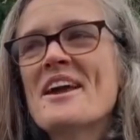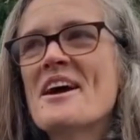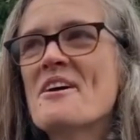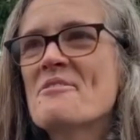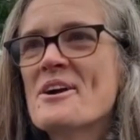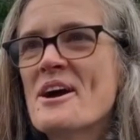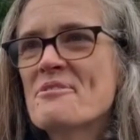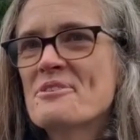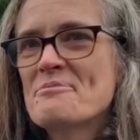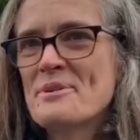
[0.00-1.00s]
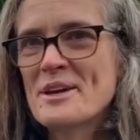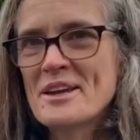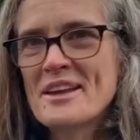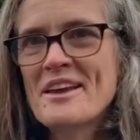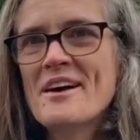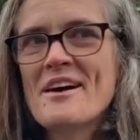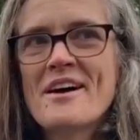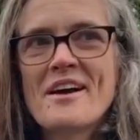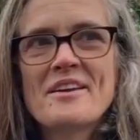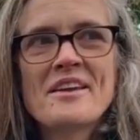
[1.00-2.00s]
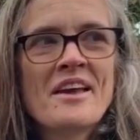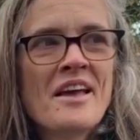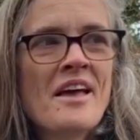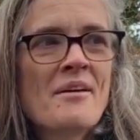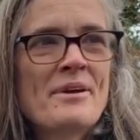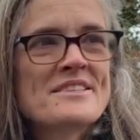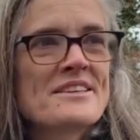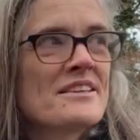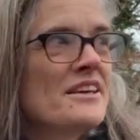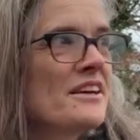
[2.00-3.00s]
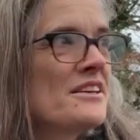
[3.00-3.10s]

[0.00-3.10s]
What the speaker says: now, we're out for bid on basically